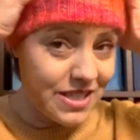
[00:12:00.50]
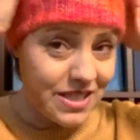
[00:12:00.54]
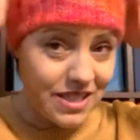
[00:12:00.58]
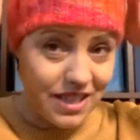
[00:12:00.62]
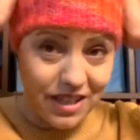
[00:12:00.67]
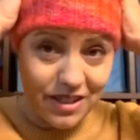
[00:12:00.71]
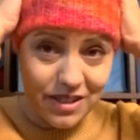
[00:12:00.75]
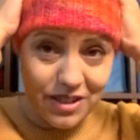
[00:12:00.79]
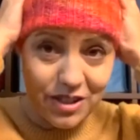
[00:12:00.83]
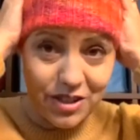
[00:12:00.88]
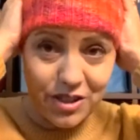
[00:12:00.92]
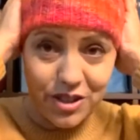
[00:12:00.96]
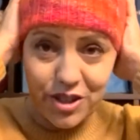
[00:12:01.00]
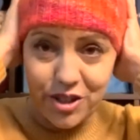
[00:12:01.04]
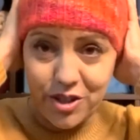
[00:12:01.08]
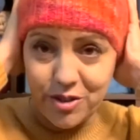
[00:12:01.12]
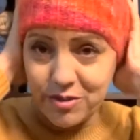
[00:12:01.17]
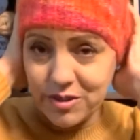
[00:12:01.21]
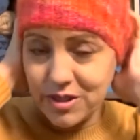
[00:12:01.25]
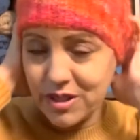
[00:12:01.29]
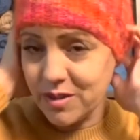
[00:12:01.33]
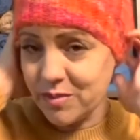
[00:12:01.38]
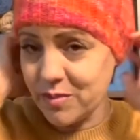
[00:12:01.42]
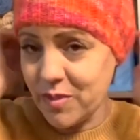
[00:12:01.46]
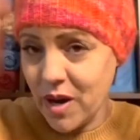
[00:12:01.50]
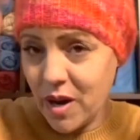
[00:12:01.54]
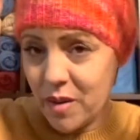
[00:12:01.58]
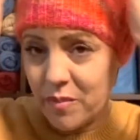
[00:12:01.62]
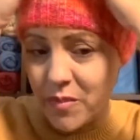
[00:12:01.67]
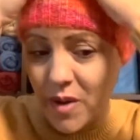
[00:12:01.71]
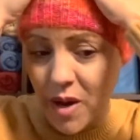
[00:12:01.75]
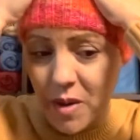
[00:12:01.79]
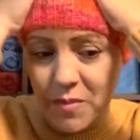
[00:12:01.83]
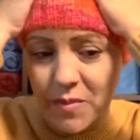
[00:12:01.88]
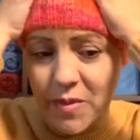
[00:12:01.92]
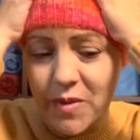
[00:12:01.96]
got the cute little
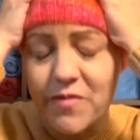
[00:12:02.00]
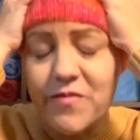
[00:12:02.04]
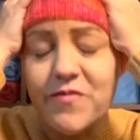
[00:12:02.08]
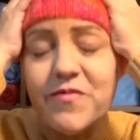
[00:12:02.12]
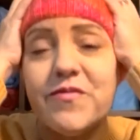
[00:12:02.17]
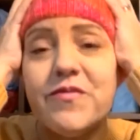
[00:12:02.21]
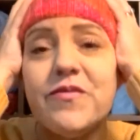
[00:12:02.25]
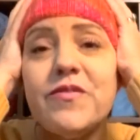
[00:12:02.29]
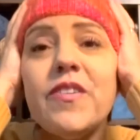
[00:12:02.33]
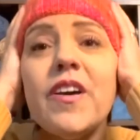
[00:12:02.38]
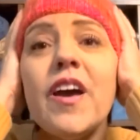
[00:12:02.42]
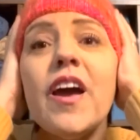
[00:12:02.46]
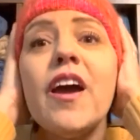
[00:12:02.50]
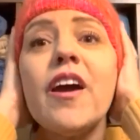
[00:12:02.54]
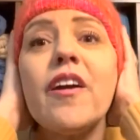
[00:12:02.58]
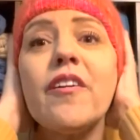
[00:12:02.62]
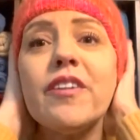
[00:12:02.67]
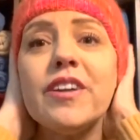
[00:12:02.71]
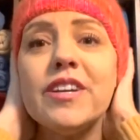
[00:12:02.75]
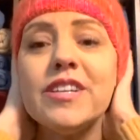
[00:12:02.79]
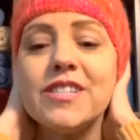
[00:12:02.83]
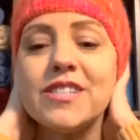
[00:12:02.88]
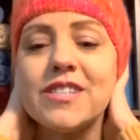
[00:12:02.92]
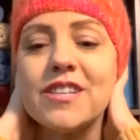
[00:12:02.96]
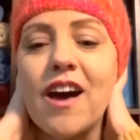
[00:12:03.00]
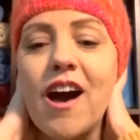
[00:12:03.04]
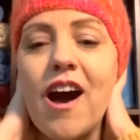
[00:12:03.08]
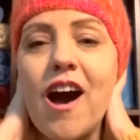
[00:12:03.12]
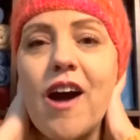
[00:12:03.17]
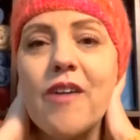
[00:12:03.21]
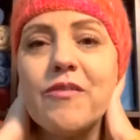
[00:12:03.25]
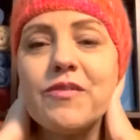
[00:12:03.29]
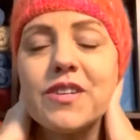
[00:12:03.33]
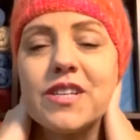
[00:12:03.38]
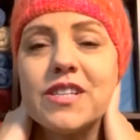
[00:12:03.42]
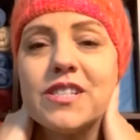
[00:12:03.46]
pom-pom, but very
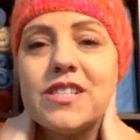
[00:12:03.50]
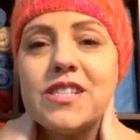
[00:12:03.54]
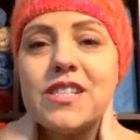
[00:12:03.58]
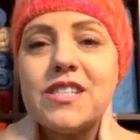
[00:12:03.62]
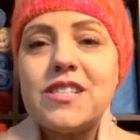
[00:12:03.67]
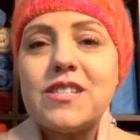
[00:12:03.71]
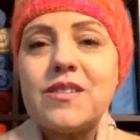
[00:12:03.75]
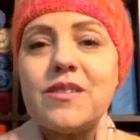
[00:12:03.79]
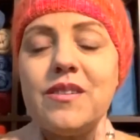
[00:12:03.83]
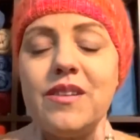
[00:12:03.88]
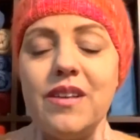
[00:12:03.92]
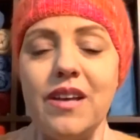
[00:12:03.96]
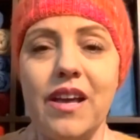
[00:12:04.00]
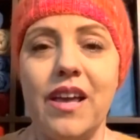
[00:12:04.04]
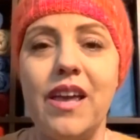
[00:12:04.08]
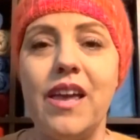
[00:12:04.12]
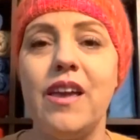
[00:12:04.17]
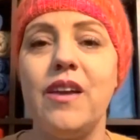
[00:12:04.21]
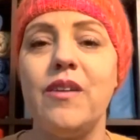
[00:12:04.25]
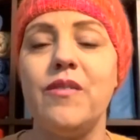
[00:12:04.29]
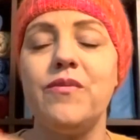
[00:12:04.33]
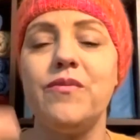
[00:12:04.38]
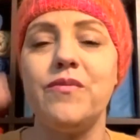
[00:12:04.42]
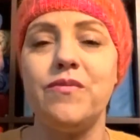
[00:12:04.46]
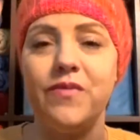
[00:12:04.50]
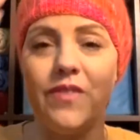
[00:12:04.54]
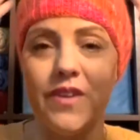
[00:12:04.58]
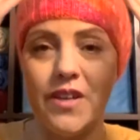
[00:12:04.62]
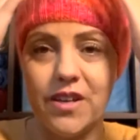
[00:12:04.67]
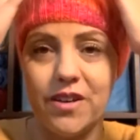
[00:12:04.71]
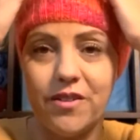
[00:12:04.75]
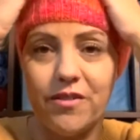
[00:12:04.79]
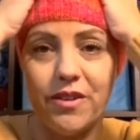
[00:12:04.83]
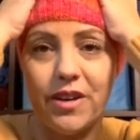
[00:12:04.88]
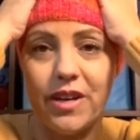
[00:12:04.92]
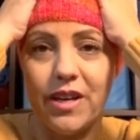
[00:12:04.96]
soft because it's a
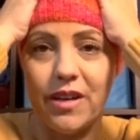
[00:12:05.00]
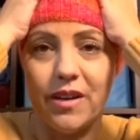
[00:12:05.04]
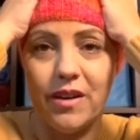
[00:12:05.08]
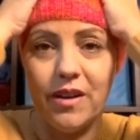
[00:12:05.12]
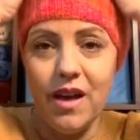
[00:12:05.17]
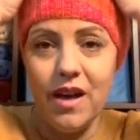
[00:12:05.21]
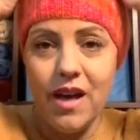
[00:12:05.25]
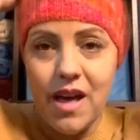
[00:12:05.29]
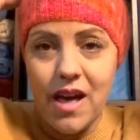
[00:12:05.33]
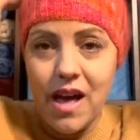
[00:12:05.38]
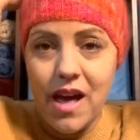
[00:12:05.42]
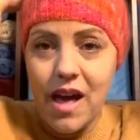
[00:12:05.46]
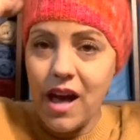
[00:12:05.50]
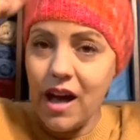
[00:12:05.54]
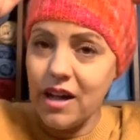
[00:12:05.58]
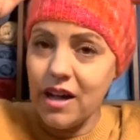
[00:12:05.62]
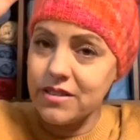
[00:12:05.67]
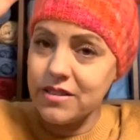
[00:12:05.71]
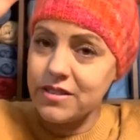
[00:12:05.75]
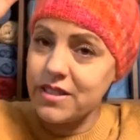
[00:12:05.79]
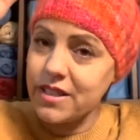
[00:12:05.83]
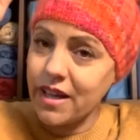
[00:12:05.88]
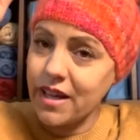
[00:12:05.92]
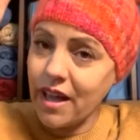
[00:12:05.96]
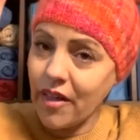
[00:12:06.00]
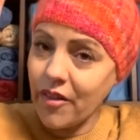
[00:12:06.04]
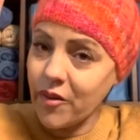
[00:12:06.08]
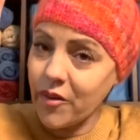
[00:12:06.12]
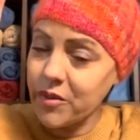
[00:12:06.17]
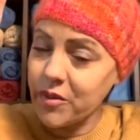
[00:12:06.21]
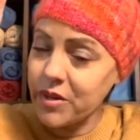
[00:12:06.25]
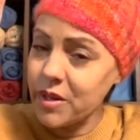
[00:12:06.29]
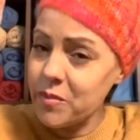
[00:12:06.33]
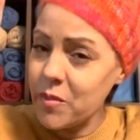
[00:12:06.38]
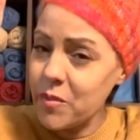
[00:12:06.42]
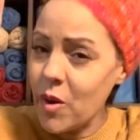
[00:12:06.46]
fingering held together
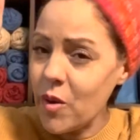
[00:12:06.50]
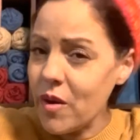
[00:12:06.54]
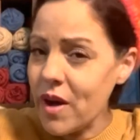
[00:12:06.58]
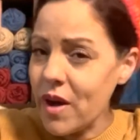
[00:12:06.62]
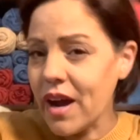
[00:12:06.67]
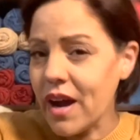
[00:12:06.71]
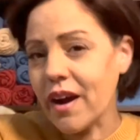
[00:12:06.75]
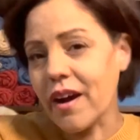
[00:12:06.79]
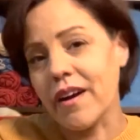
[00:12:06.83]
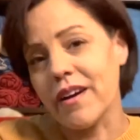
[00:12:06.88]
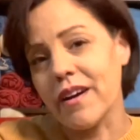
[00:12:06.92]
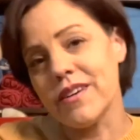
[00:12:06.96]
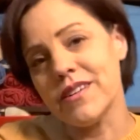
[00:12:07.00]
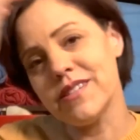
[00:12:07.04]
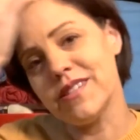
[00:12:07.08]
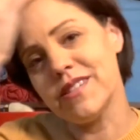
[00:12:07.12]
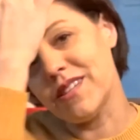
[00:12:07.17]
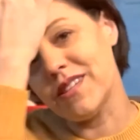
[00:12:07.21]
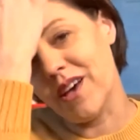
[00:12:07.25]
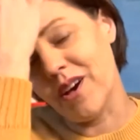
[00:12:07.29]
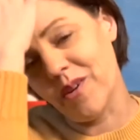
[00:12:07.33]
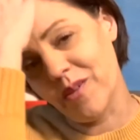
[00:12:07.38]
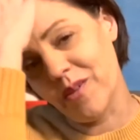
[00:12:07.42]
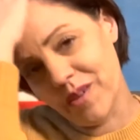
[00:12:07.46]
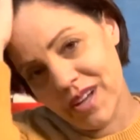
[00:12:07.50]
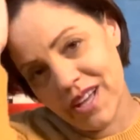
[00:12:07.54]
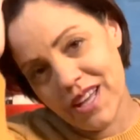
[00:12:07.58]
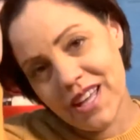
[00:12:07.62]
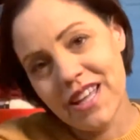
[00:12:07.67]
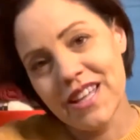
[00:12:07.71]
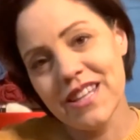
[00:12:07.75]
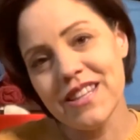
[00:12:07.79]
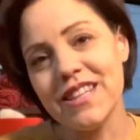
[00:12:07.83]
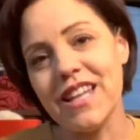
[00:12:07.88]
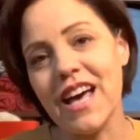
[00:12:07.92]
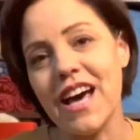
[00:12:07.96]
with a mohair. So
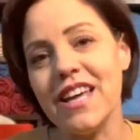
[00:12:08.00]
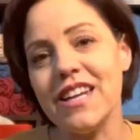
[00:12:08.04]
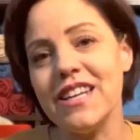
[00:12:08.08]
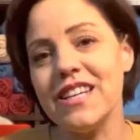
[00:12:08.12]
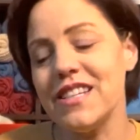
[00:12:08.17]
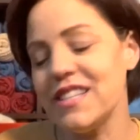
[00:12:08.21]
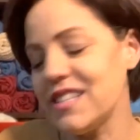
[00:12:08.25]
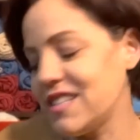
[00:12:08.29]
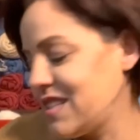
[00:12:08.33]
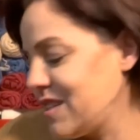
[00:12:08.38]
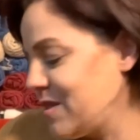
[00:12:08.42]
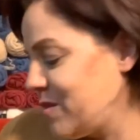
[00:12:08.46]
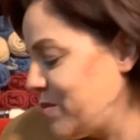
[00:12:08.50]
that is the